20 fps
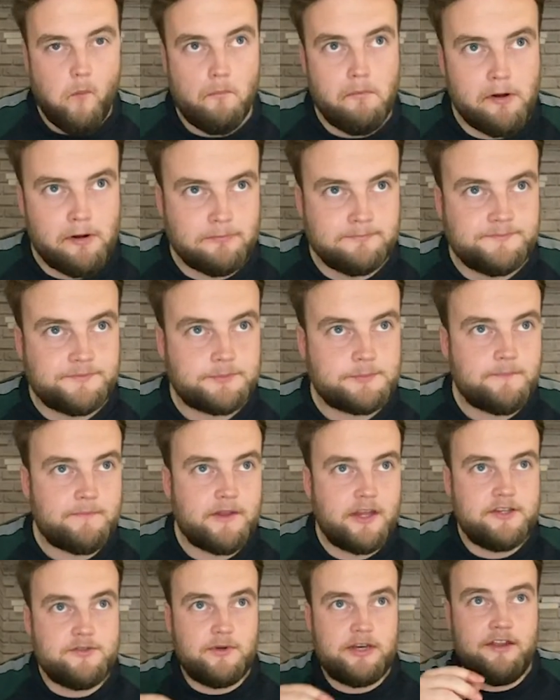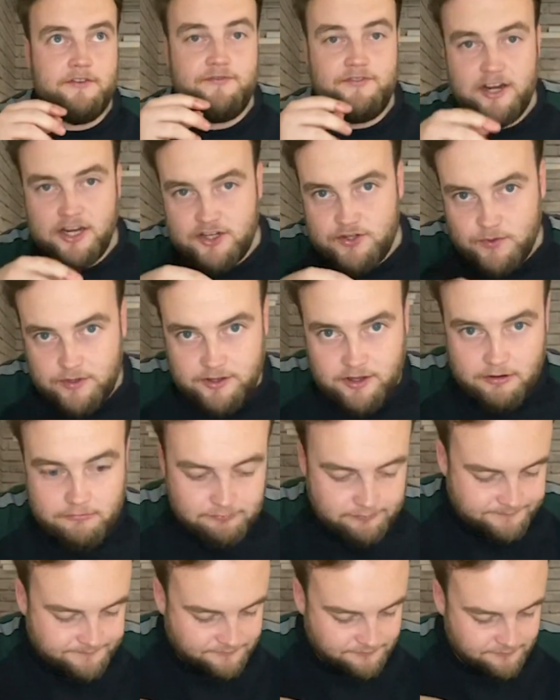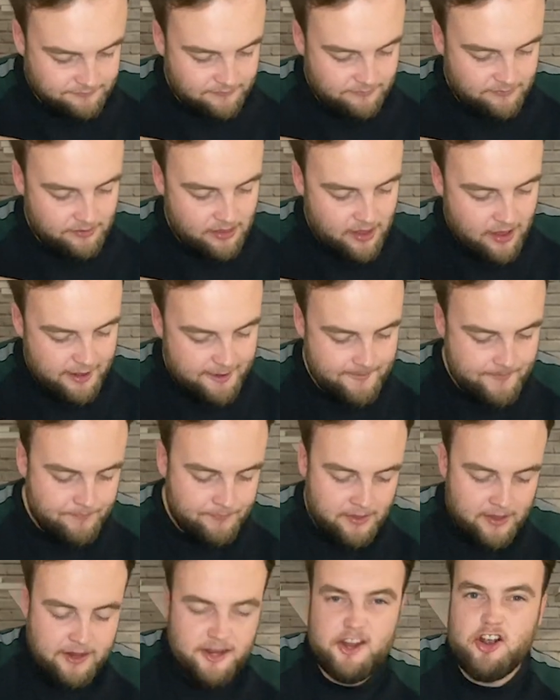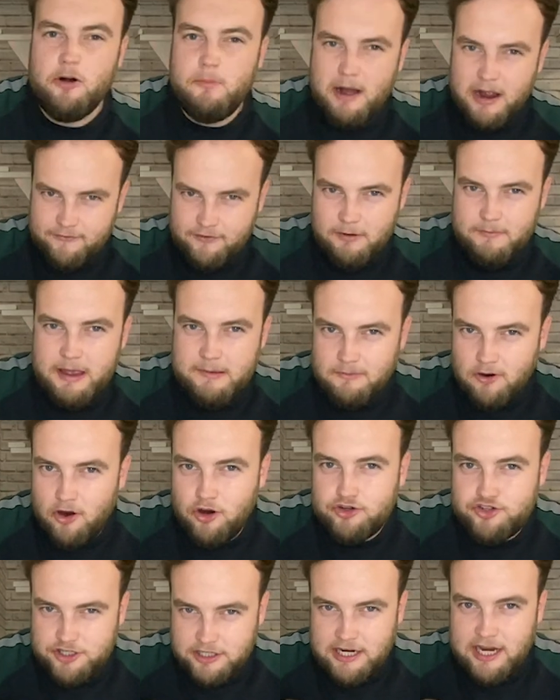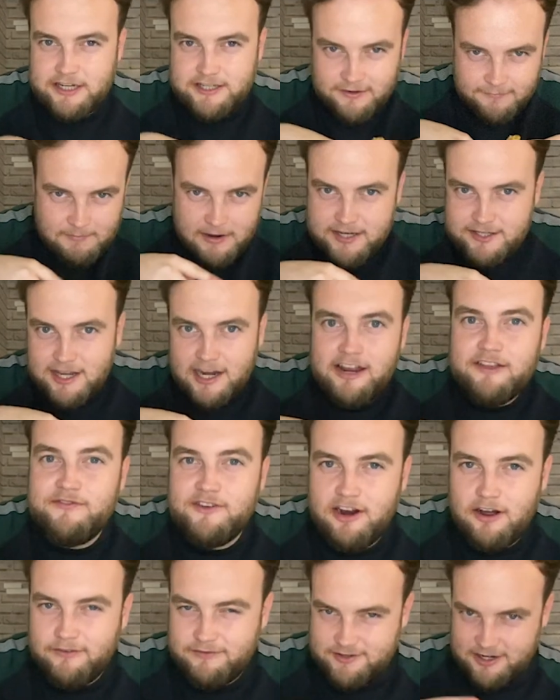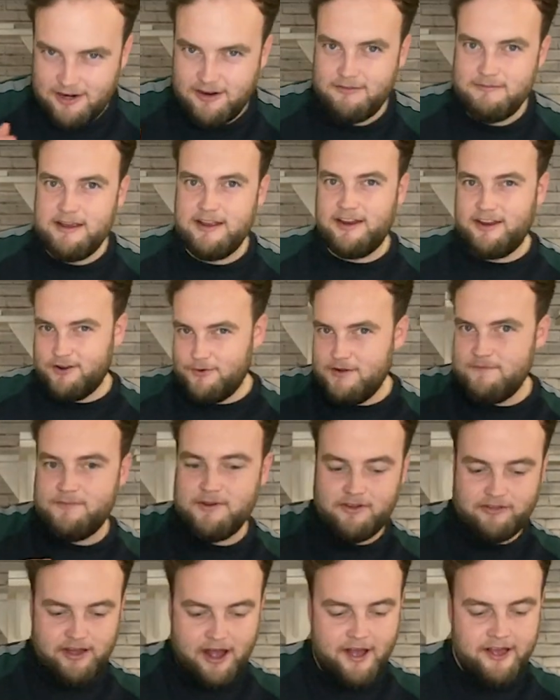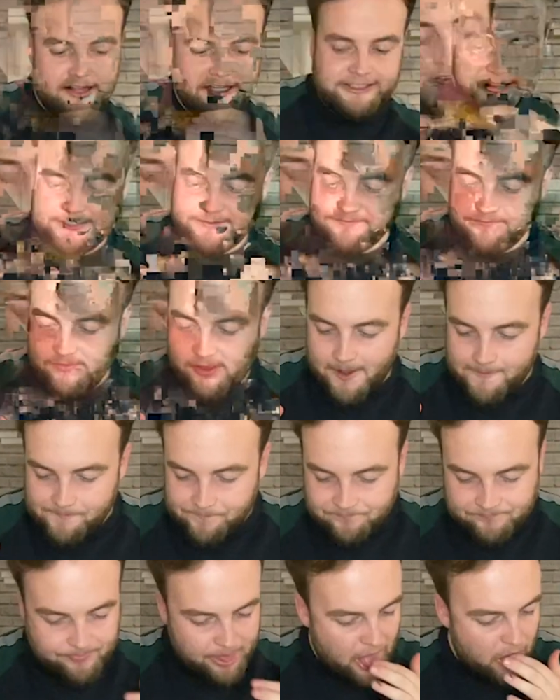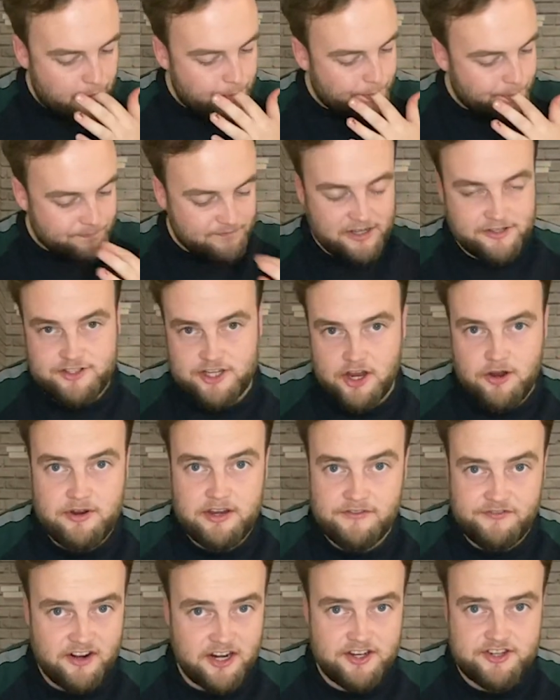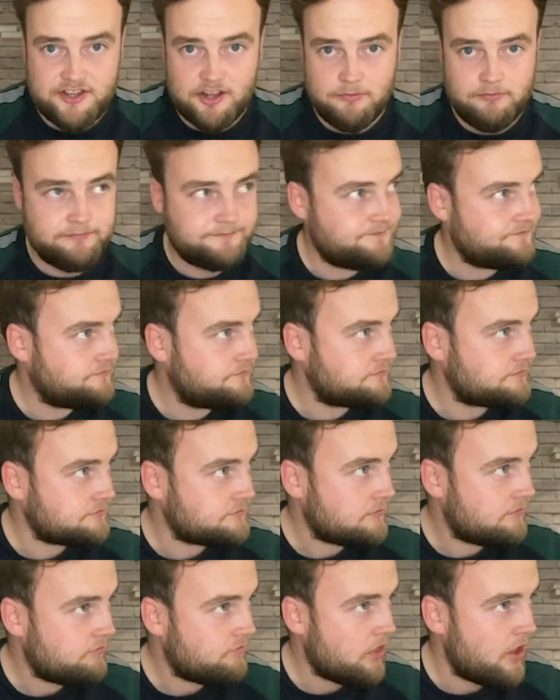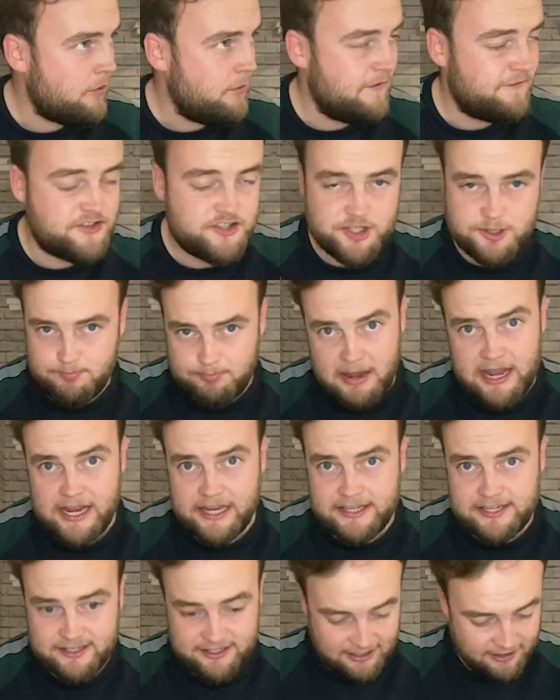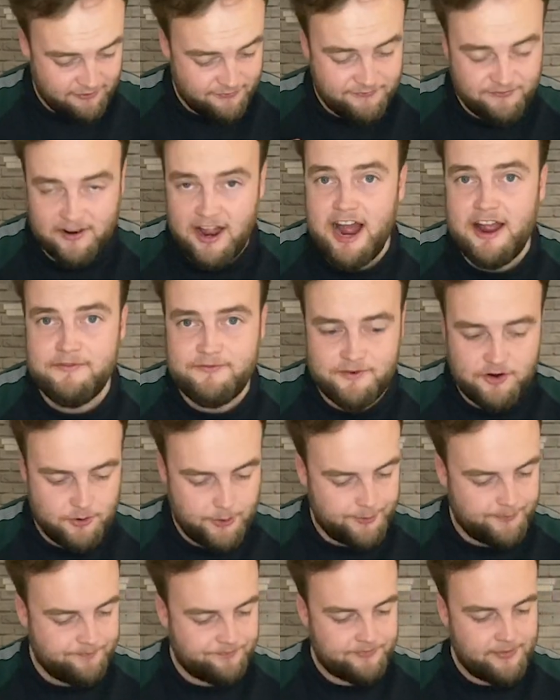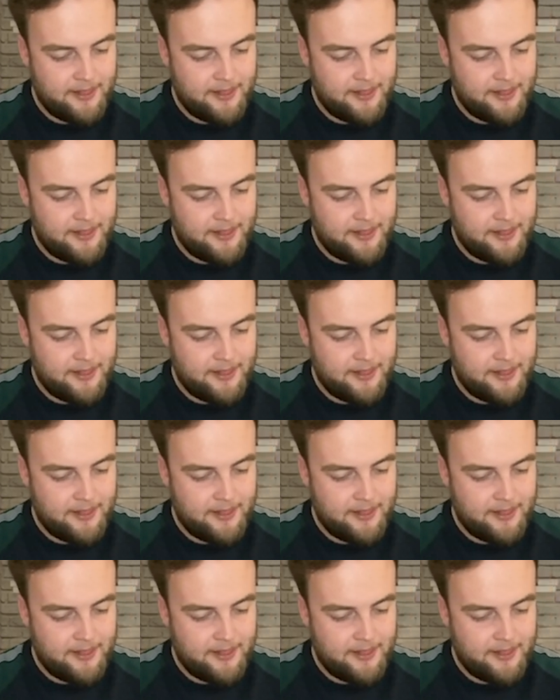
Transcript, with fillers: One is when you finish with them, you go back for a bit more just in case you've missed anything off. Do you know what I mean? Are you with me on that? Two, you finish them speed, they fly through them.